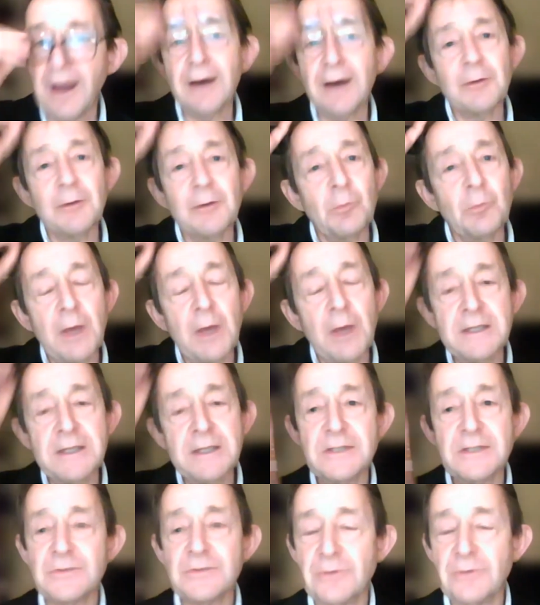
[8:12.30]
When
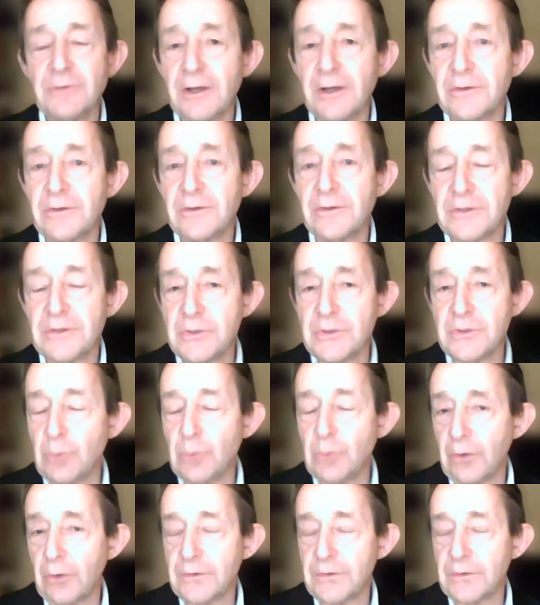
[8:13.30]
did you know that you
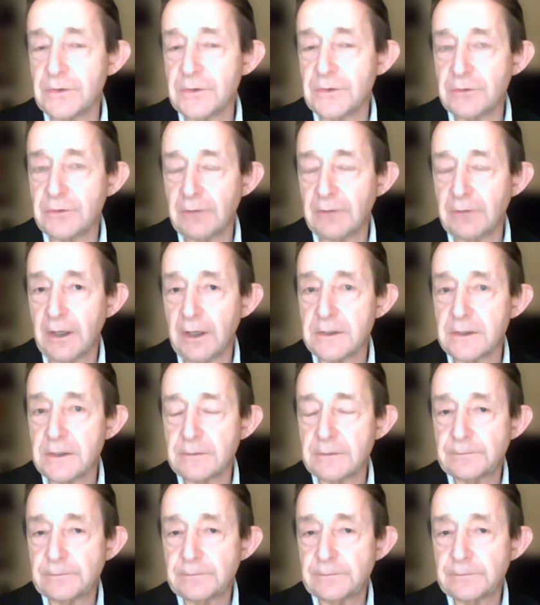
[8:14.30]
wanted to write?